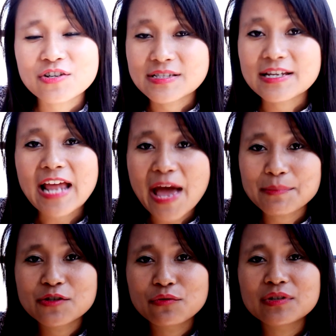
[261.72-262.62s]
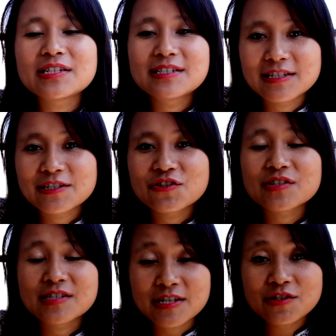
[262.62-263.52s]
is an absolutely
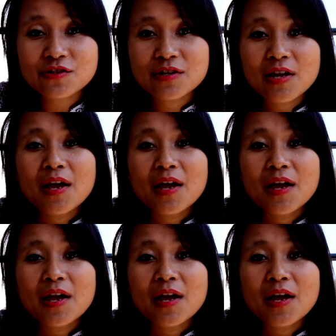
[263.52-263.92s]
delicious dish,